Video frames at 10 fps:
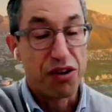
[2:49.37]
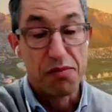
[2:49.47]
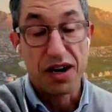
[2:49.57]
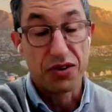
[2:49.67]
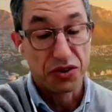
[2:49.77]

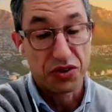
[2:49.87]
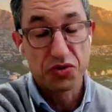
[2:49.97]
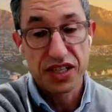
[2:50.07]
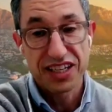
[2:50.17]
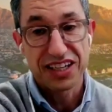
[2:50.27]

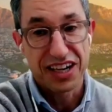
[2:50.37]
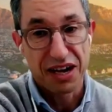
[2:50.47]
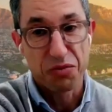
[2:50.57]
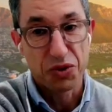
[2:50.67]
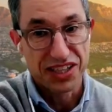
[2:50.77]
pharmacognosy,
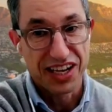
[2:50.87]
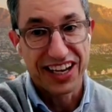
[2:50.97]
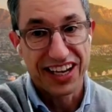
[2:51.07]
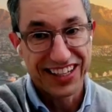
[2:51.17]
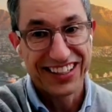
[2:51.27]
which
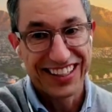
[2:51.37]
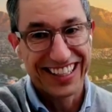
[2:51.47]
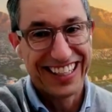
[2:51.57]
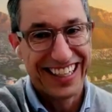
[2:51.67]
I hated.